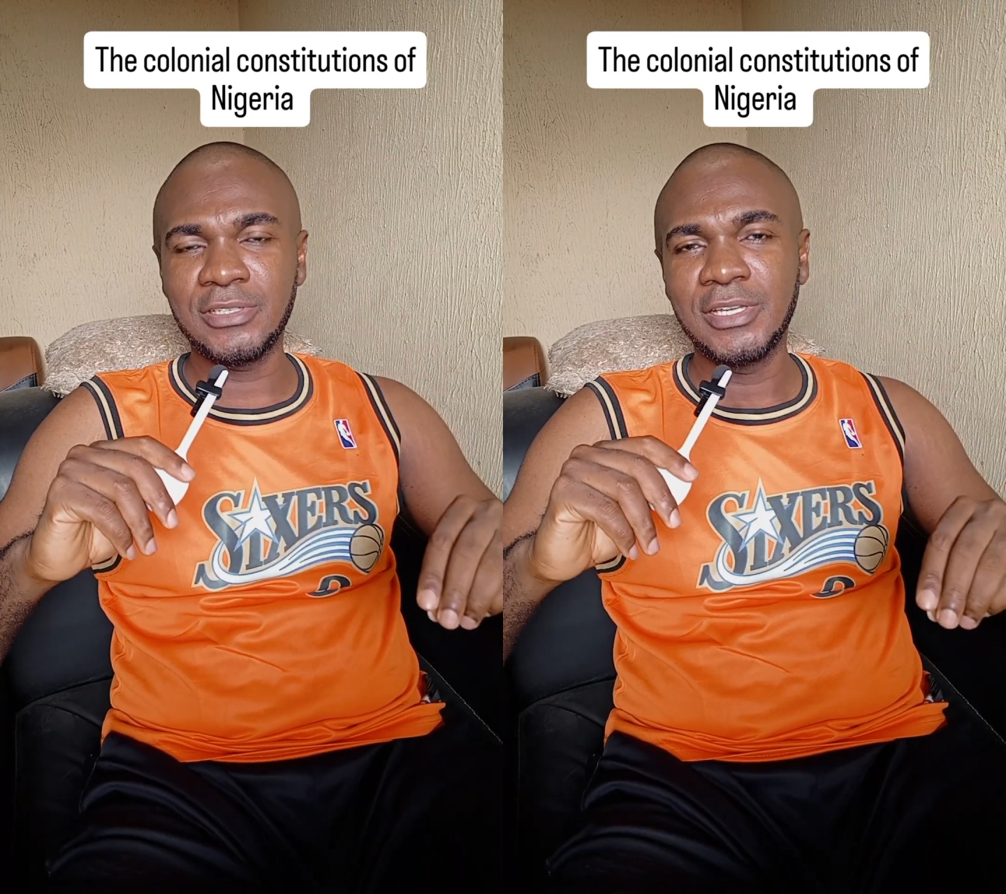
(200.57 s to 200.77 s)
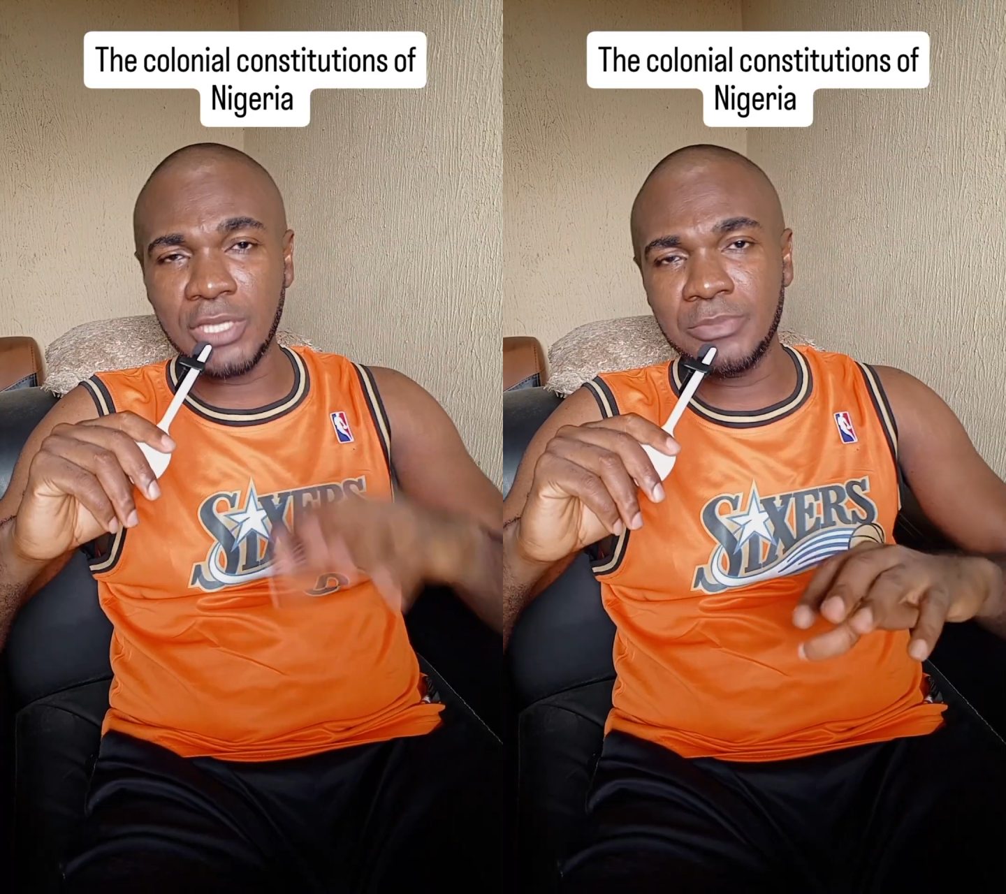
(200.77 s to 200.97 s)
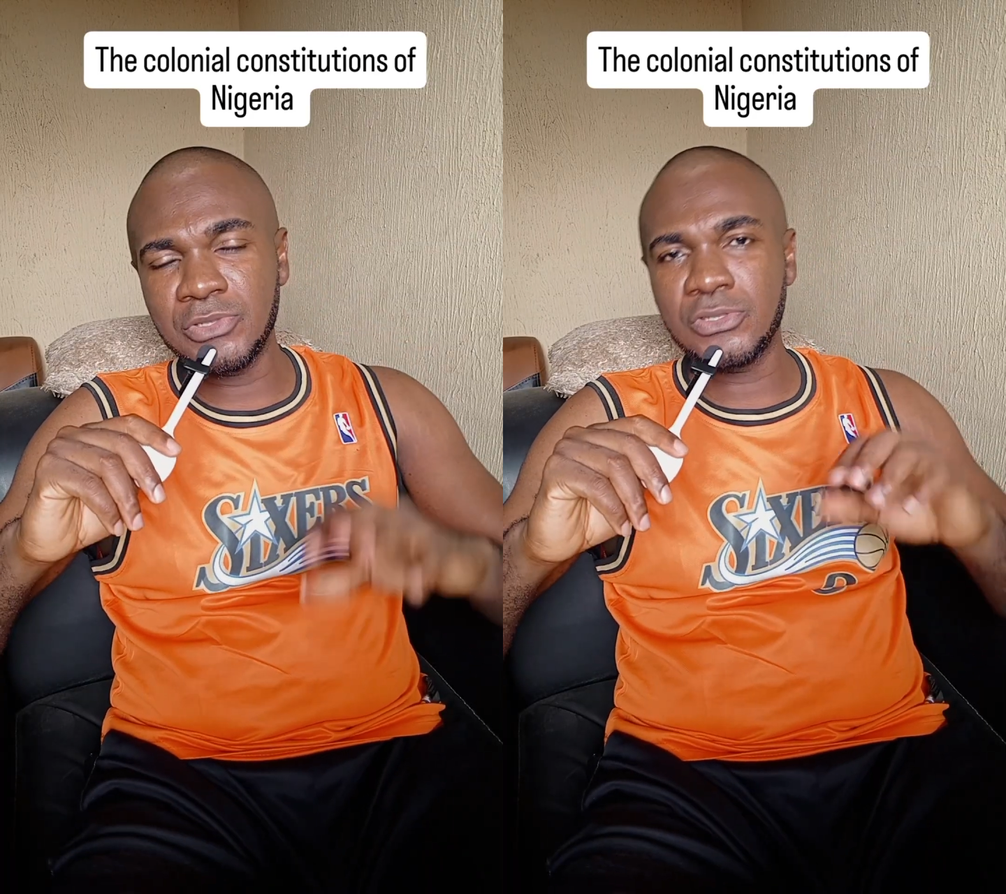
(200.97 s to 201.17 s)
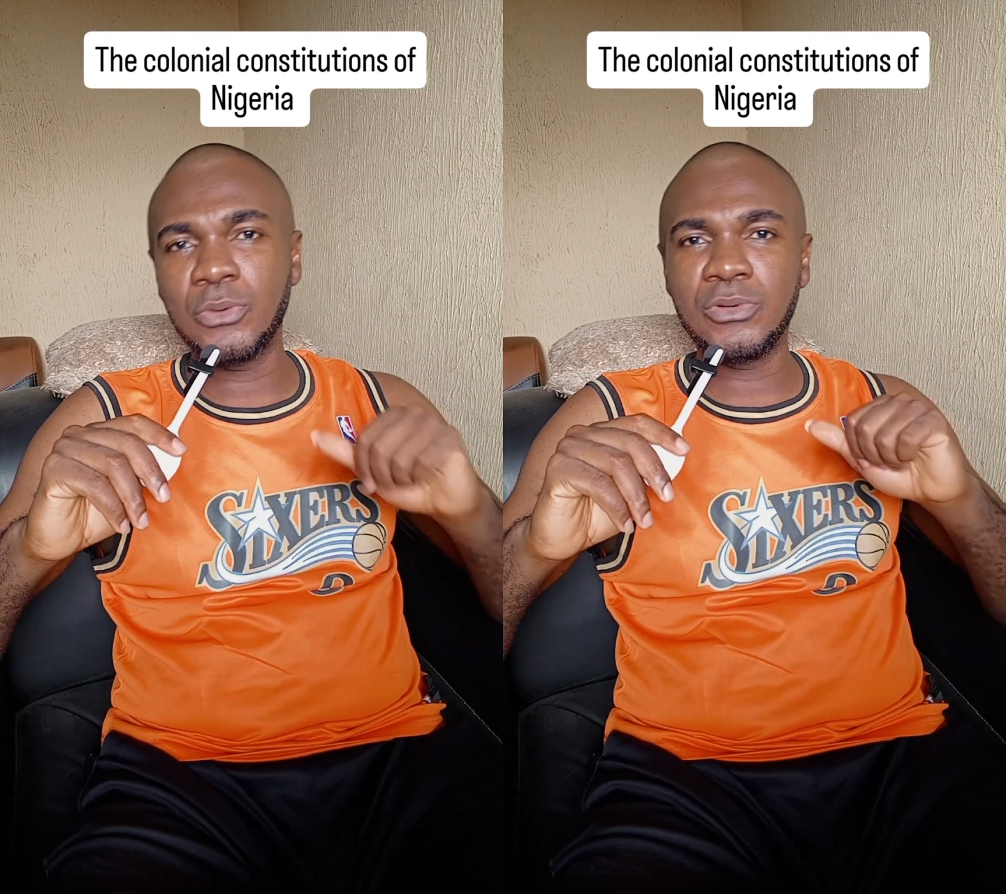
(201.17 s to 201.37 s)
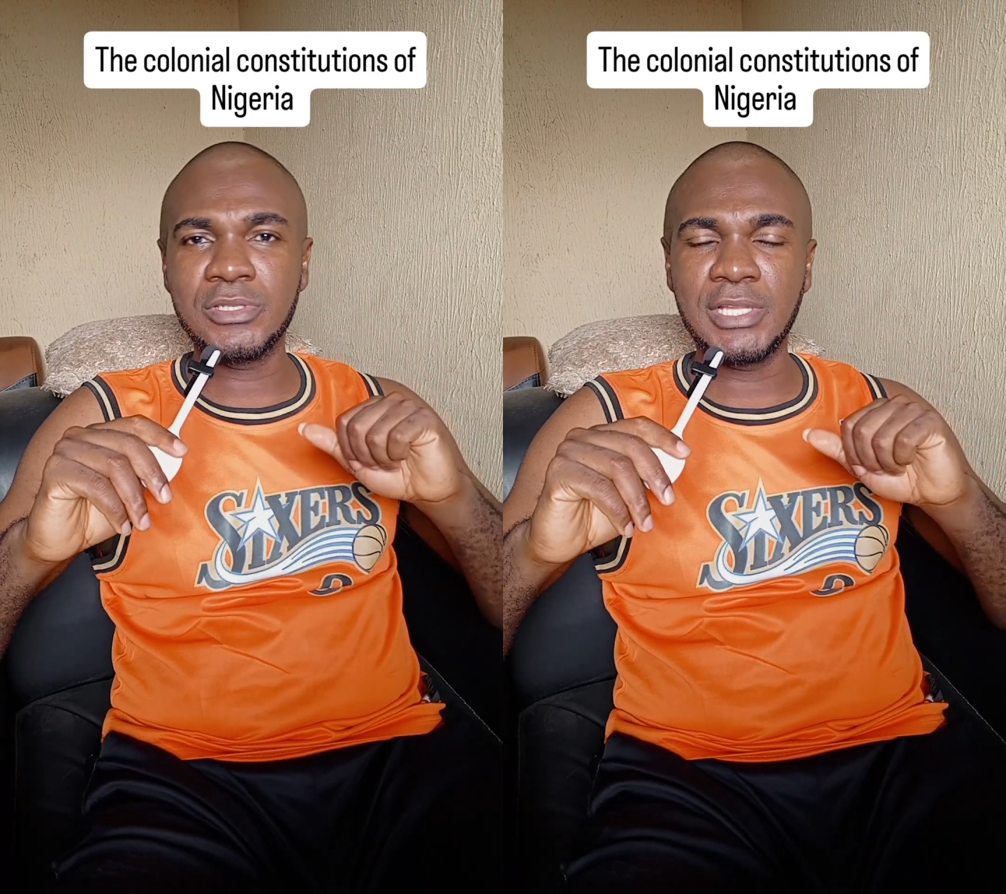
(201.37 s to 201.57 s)
You came to
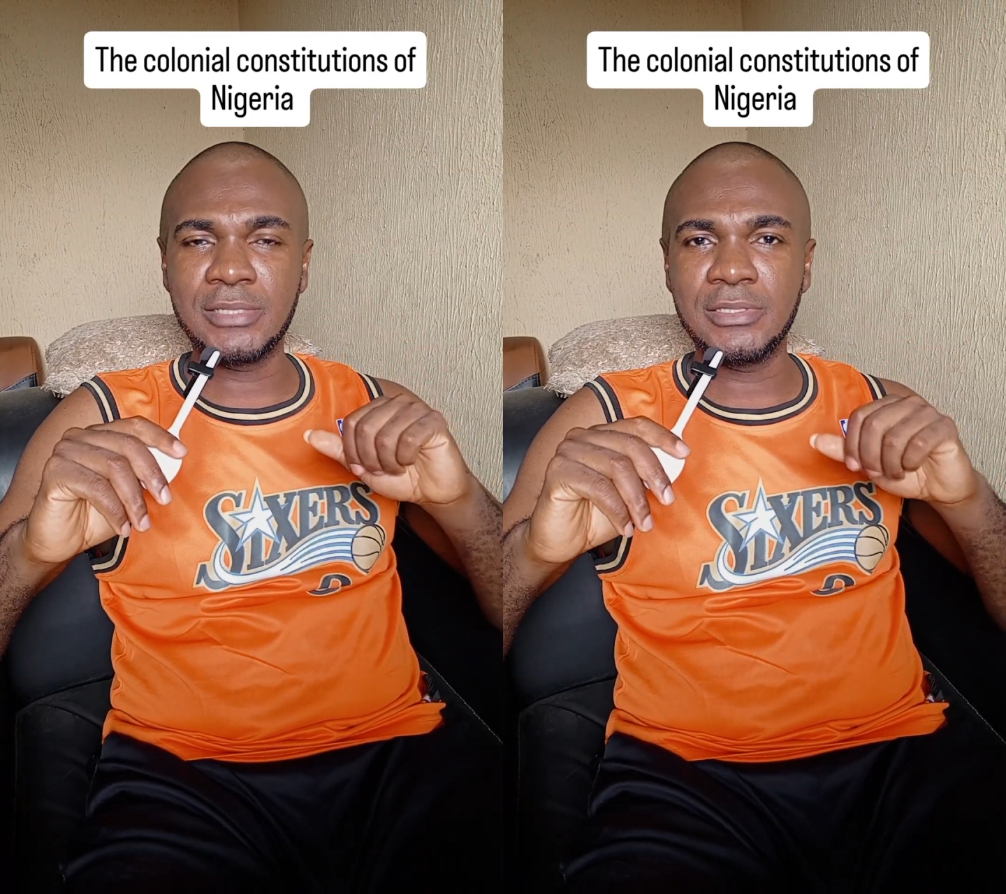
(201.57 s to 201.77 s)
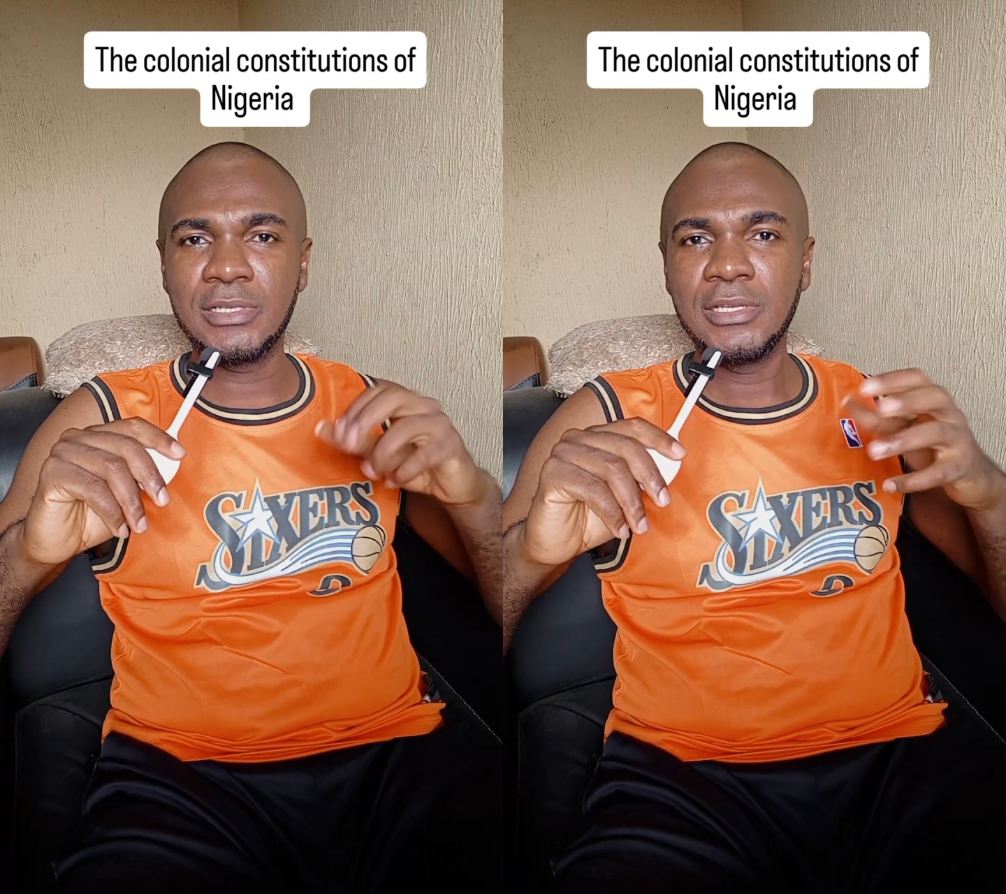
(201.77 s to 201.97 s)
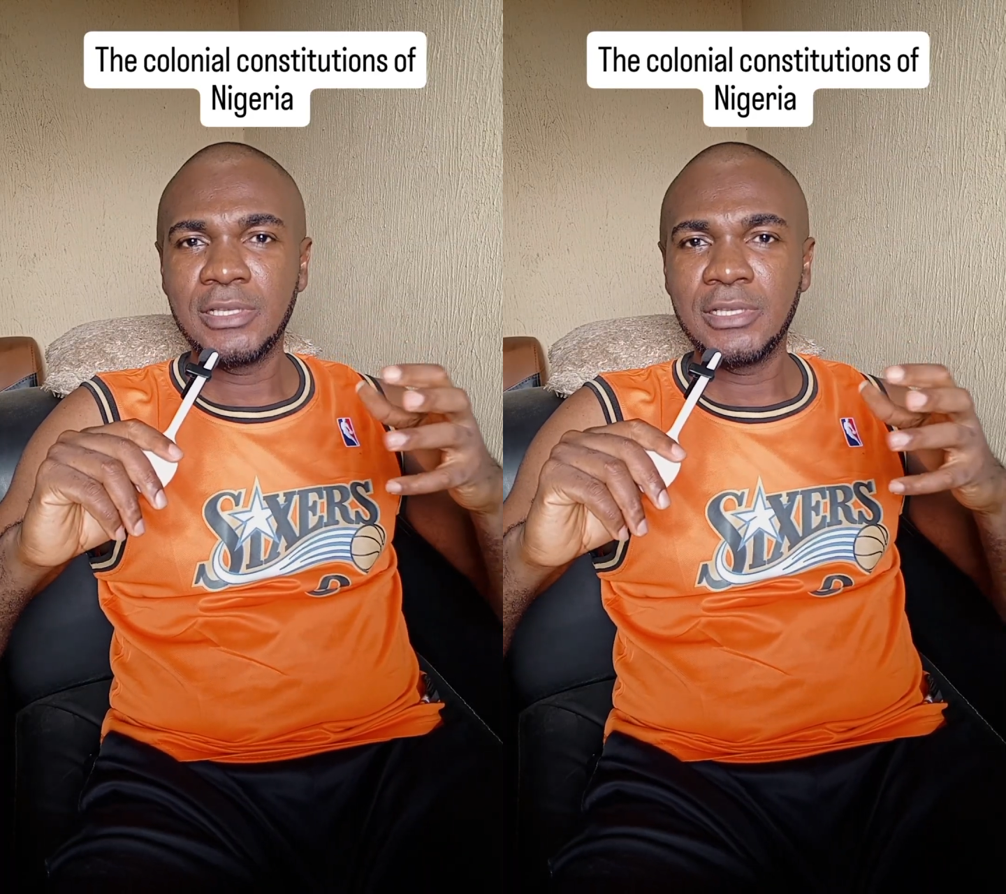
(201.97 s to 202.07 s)
someone's land,